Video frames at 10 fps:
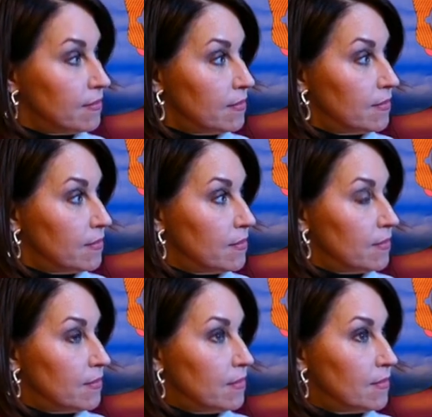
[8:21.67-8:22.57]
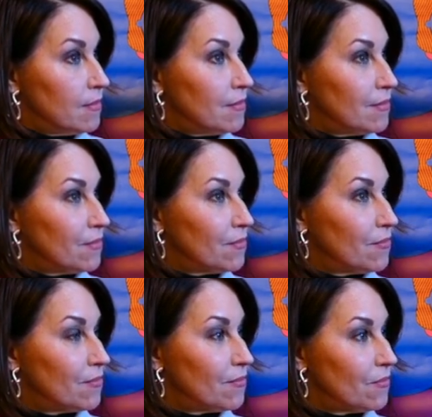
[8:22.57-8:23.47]

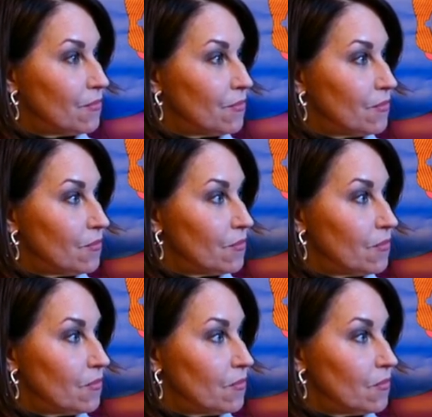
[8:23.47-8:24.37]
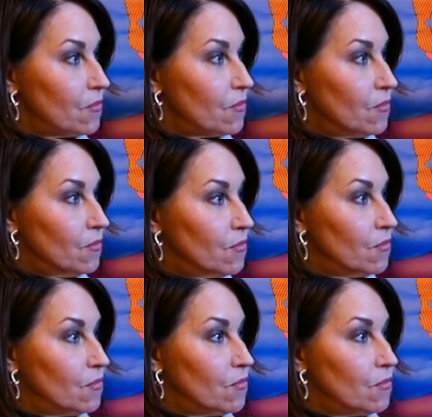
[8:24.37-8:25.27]

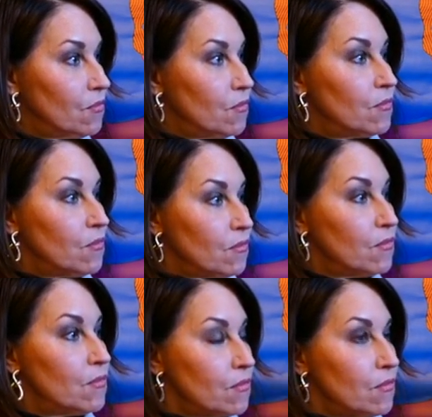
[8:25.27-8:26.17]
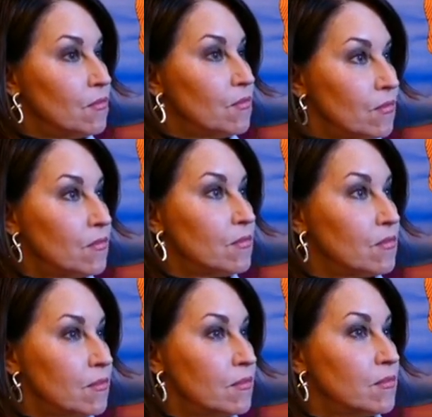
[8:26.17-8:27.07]

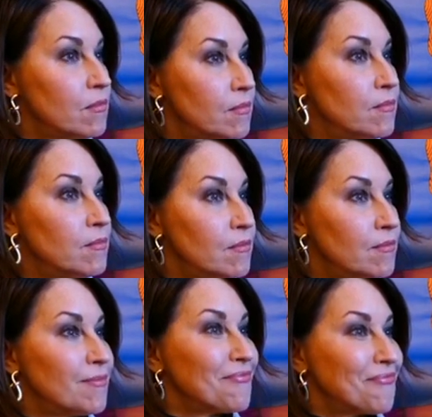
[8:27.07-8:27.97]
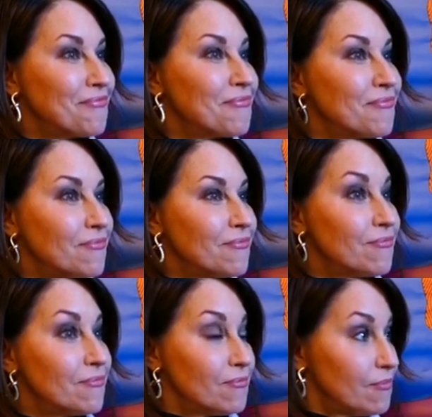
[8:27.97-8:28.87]

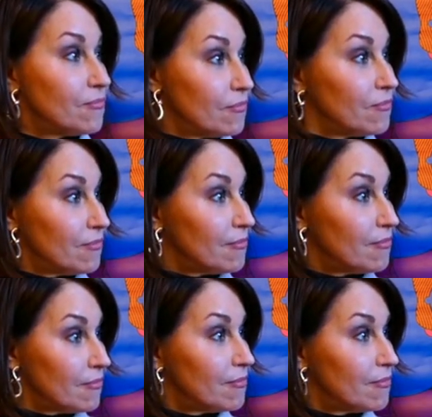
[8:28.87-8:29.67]
(silent)